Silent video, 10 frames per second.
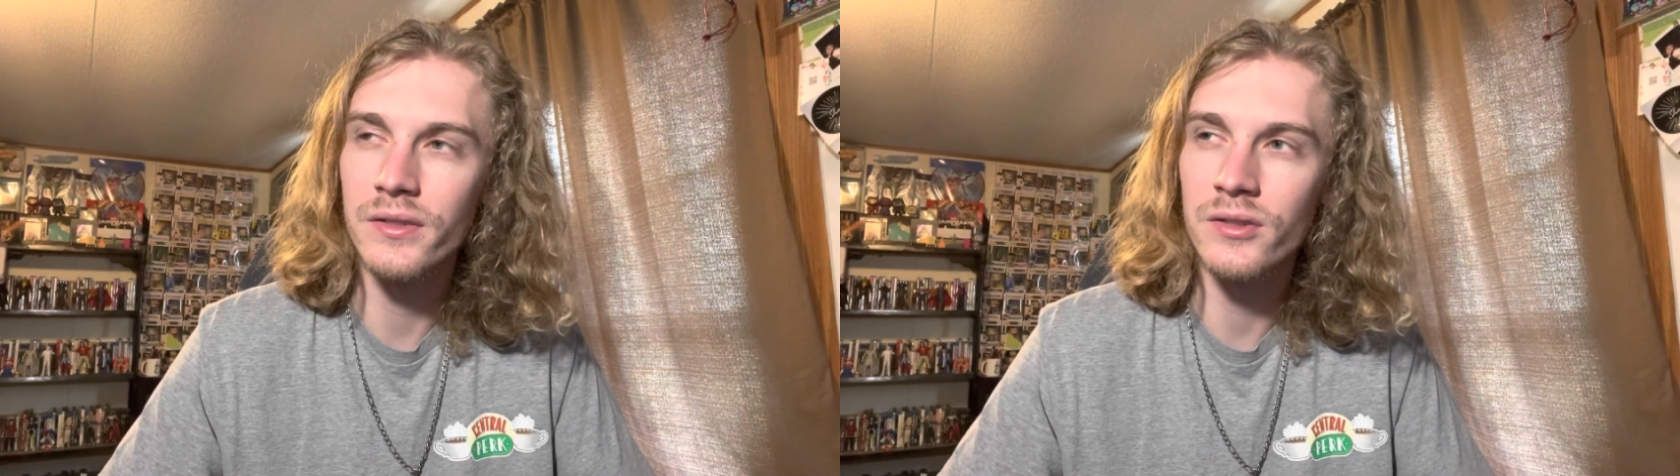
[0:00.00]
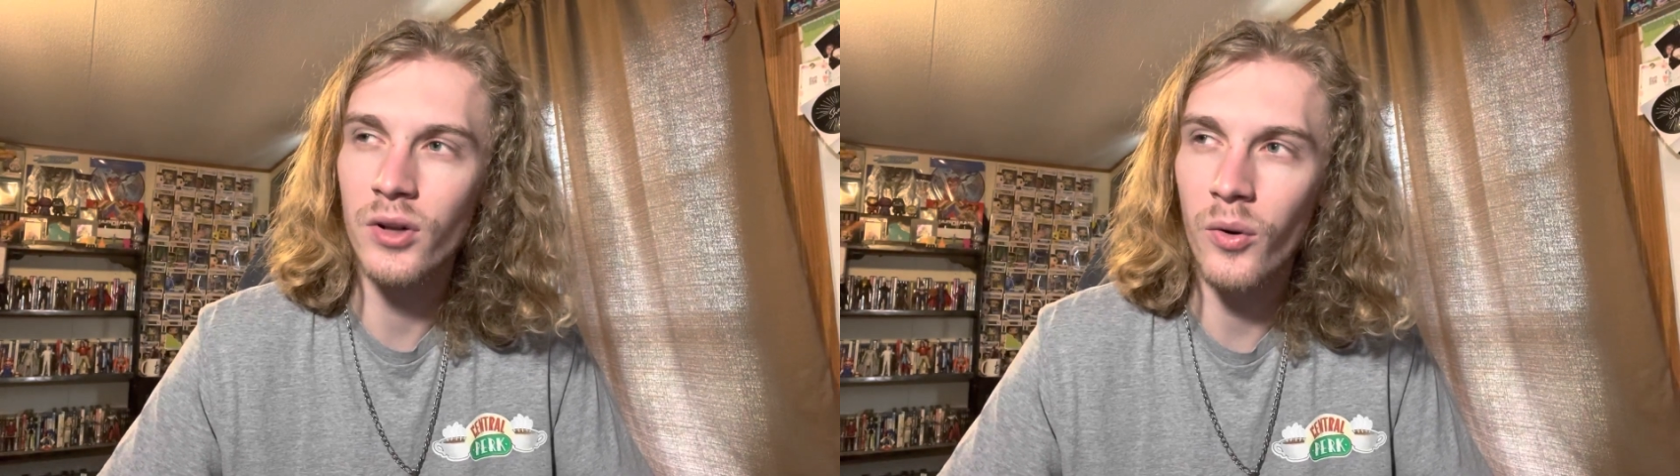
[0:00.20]

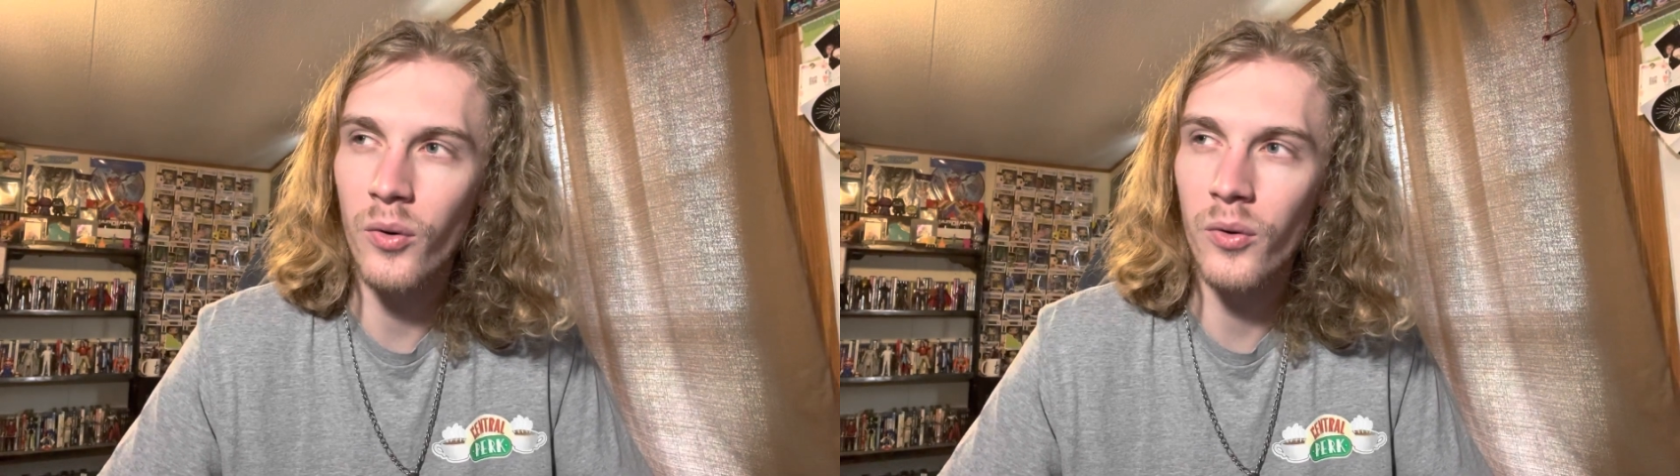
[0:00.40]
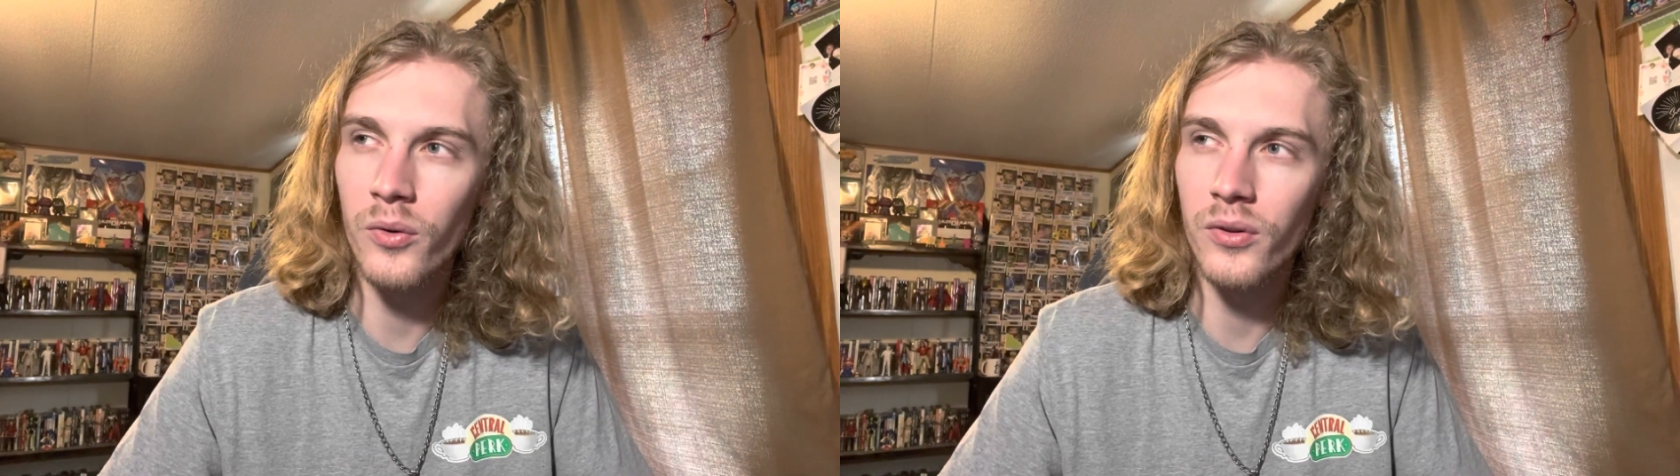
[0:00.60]

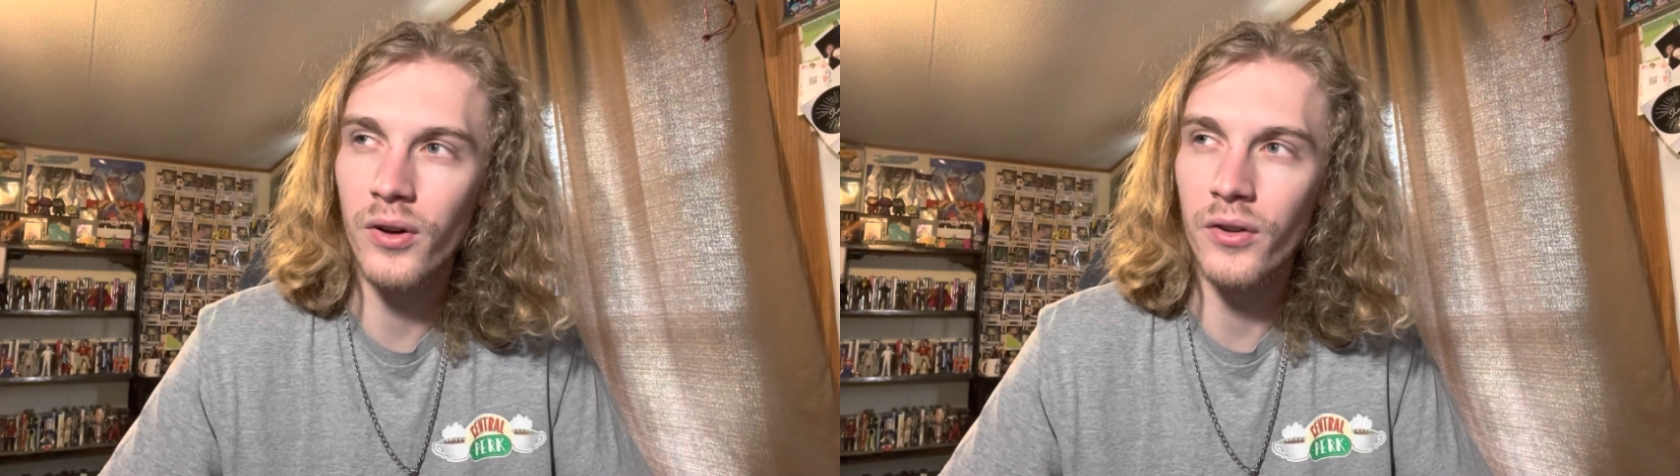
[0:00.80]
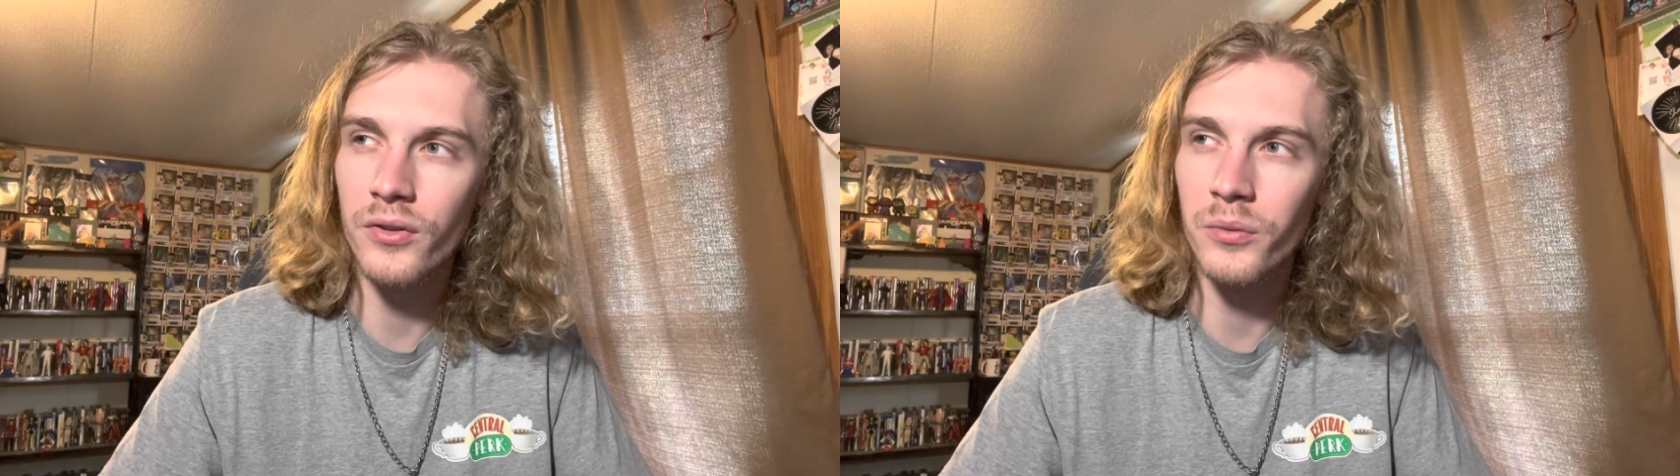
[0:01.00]
toll
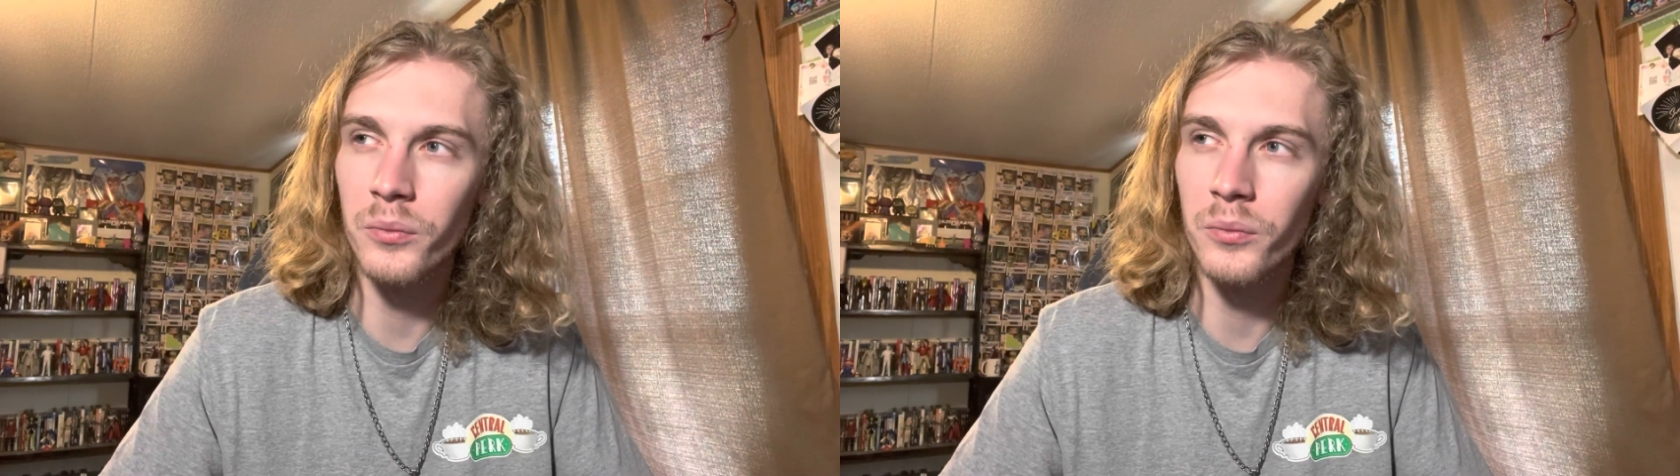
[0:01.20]
on the